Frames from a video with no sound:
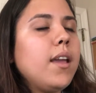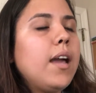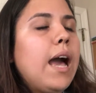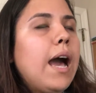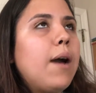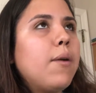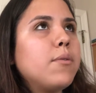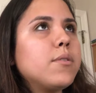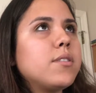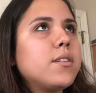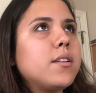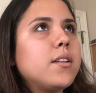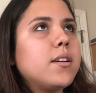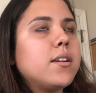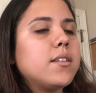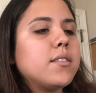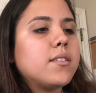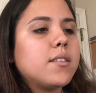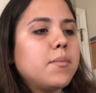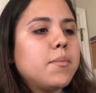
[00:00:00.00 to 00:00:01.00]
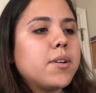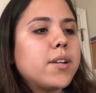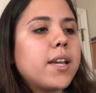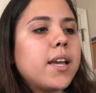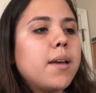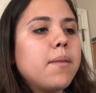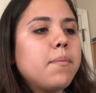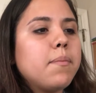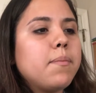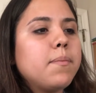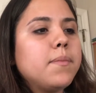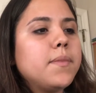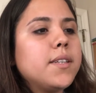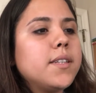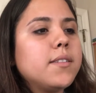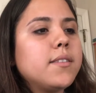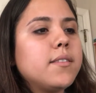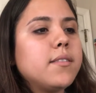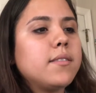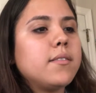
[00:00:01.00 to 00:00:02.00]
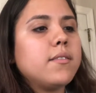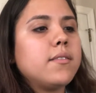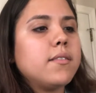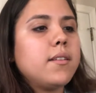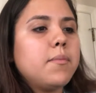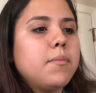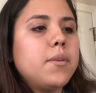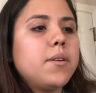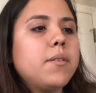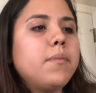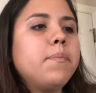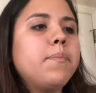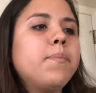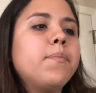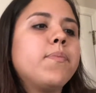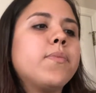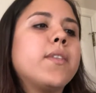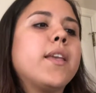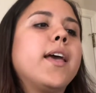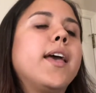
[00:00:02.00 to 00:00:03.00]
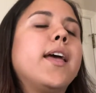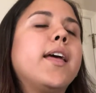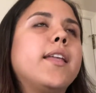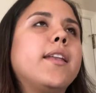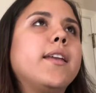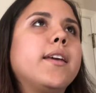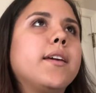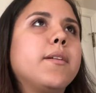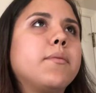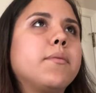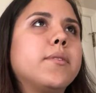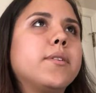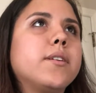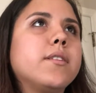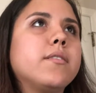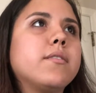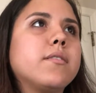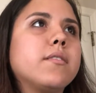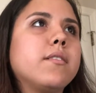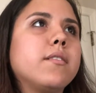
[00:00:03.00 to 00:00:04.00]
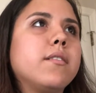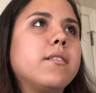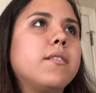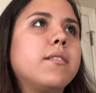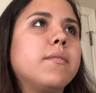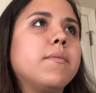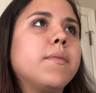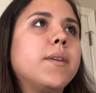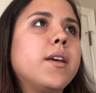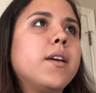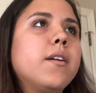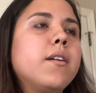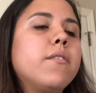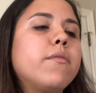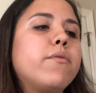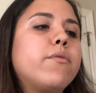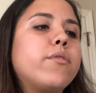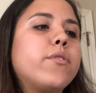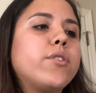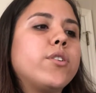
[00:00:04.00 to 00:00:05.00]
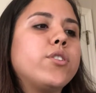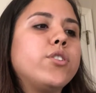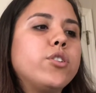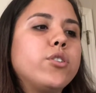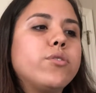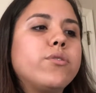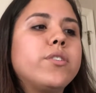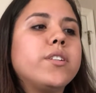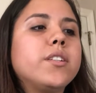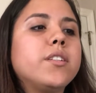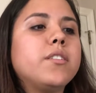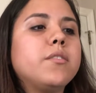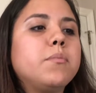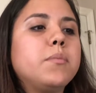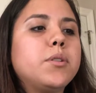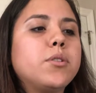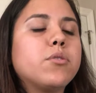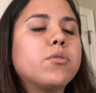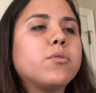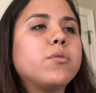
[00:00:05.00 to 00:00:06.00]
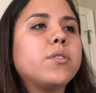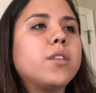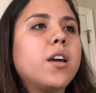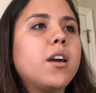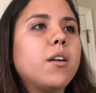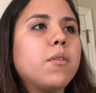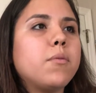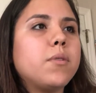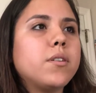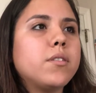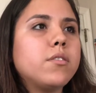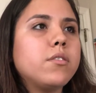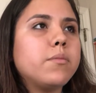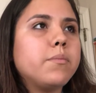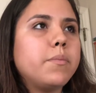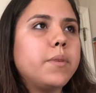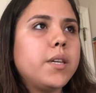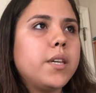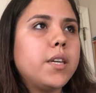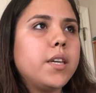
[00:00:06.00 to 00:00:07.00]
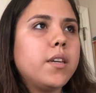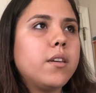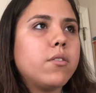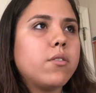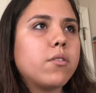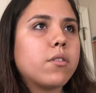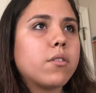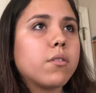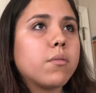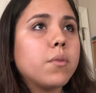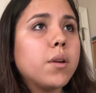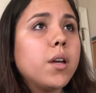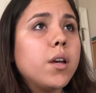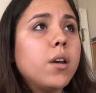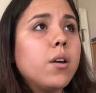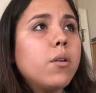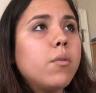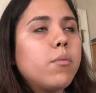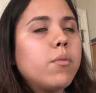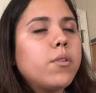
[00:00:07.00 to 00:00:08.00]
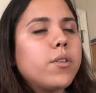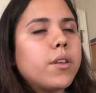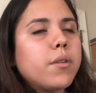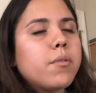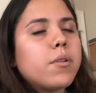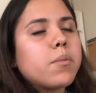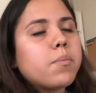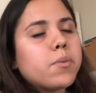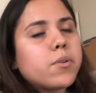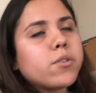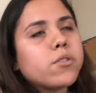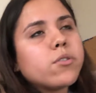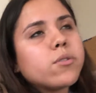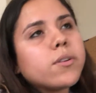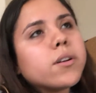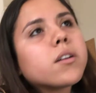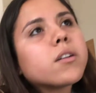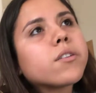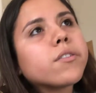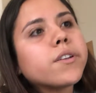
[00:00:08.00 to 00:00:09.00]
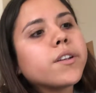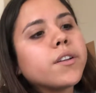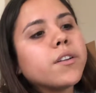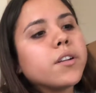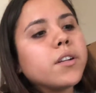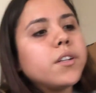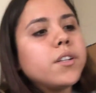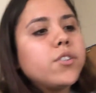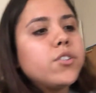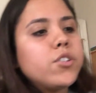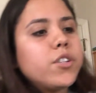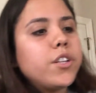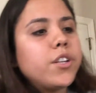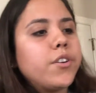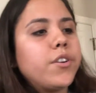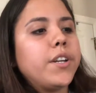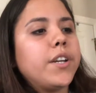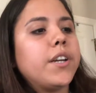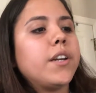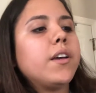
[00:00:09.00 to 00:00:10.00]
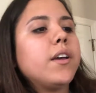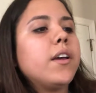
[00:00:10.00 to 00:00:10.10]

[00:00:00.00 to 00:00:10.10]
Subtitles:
I was in a summer camp this summer, and it was for children in middle school that want to be, or well, they want to pursue a career in engineering.